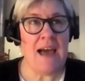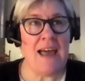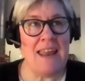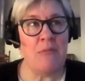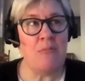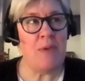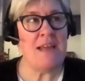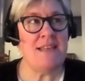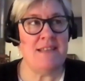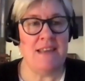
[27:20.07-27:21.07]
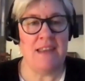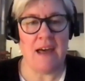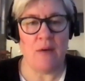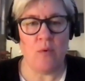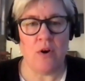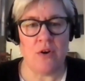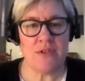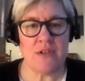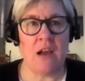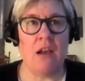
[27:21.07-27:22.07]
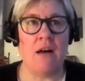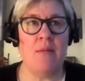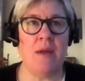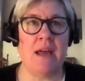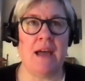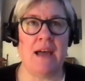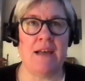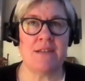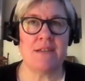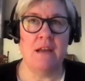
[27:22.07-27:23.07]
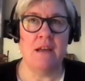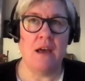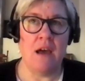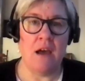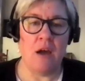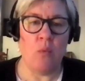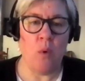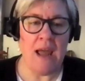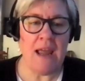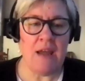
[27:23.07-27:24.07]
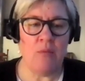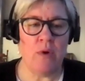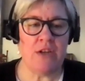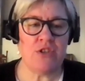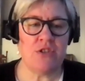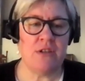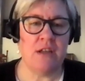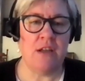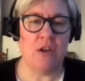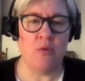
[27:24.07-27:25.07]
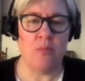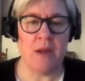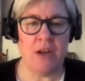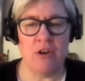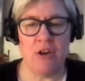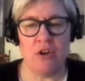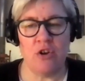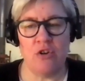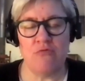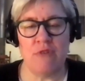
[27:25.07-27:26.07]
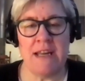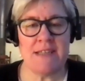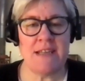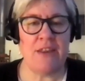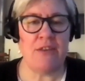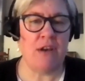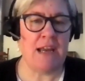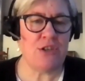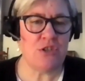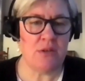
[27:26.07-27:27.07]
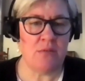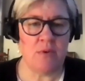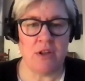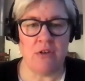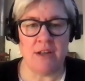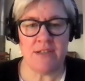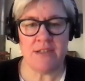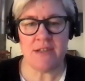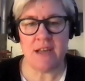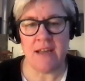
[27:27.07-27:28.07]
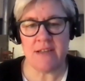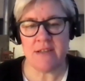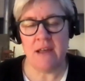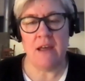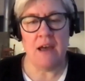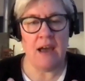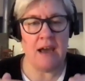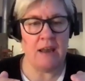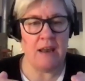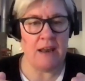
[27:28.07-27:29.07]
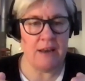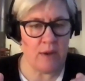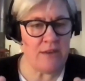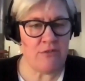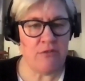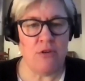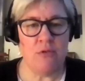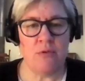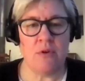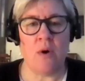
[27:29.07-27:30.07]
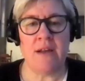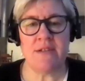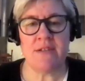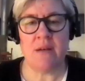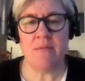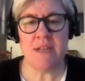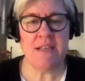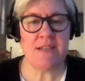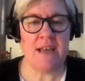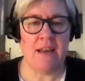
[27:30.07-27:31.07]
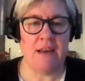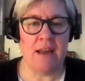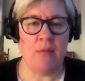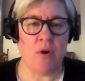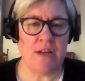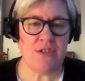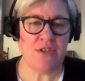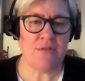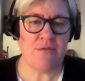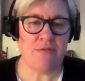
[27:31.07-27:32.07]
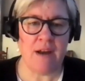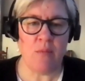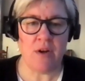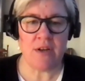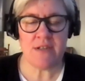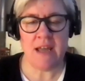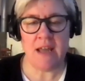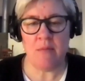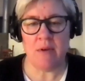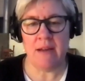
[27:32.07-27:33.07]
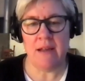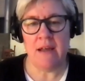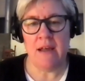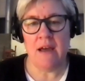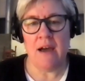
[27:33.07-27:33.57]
And embedded in that was climate as a way in which the European Union could reset the relationship with the United States. And it went through quite some detail in what is just a framework statement.